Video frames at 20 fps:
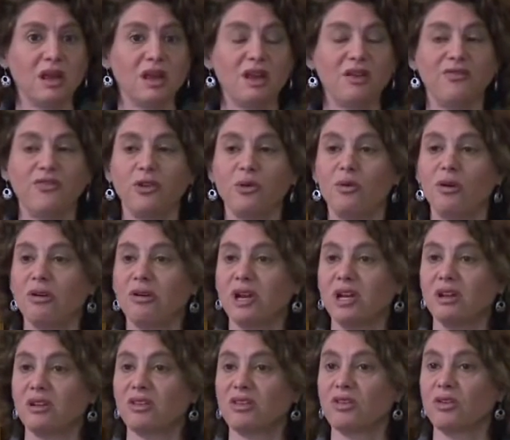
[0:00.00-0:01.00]
If you are
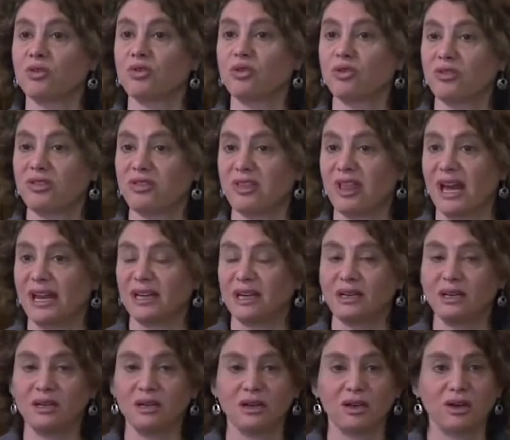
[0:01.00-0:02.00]
in a social
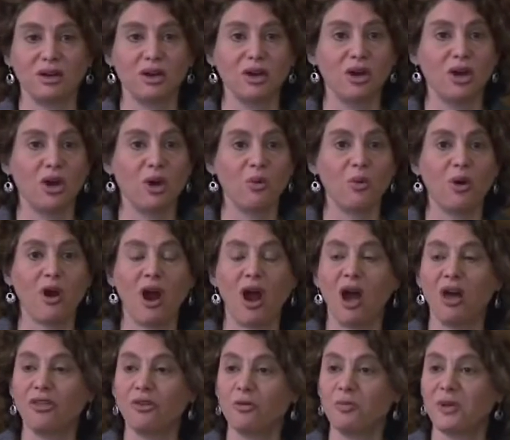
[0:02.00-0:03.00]
setting where
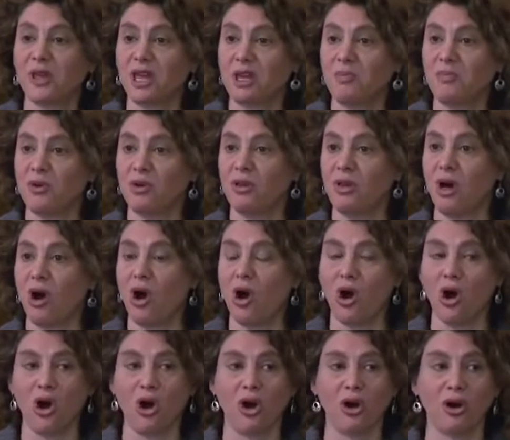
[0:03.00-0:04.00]
other people
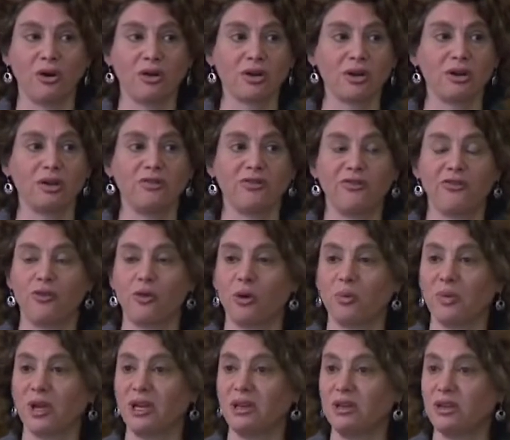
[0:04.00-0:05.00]
are
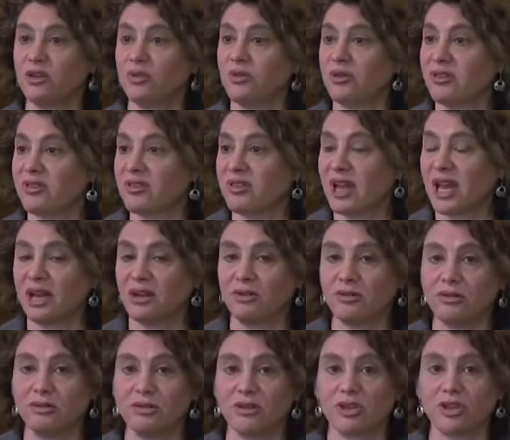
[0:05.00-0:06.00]
conforming to a
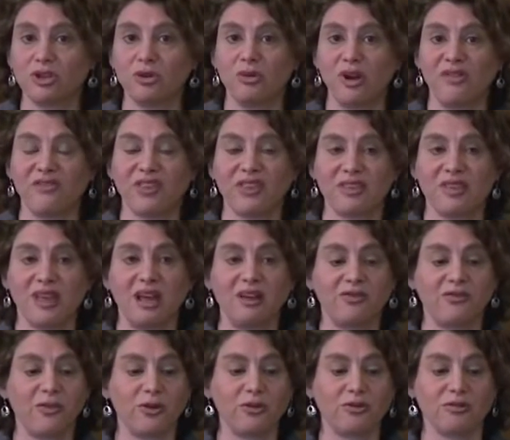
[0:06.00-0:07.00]
standard that you have
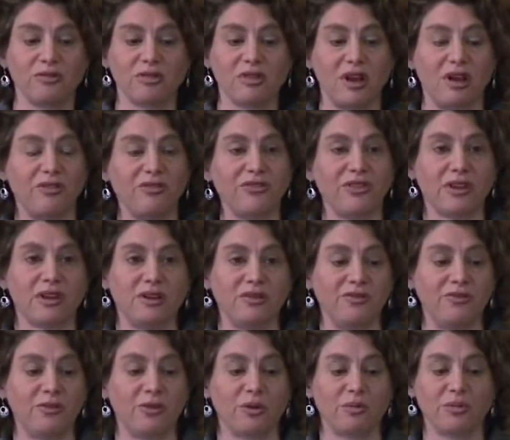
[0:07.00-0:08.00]
set for yourself to
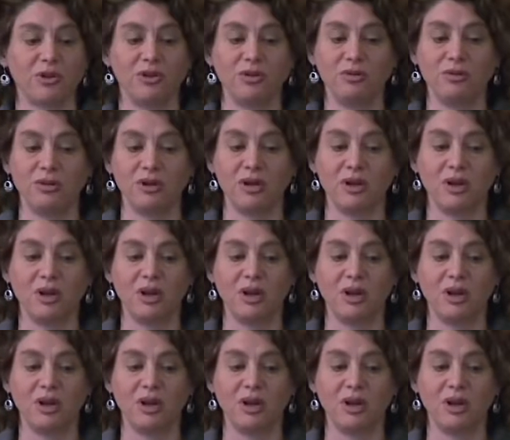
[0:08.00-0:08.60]
conform to,